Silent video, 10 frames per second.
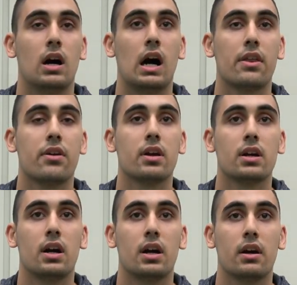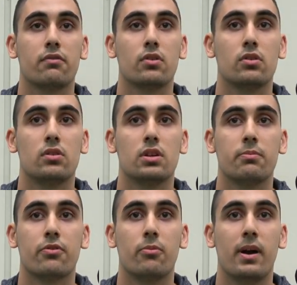I think I have to
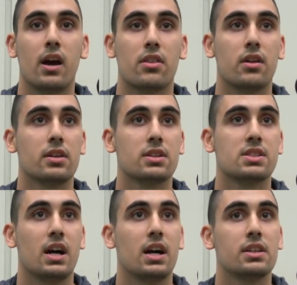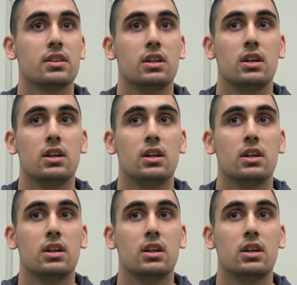improve my athletic side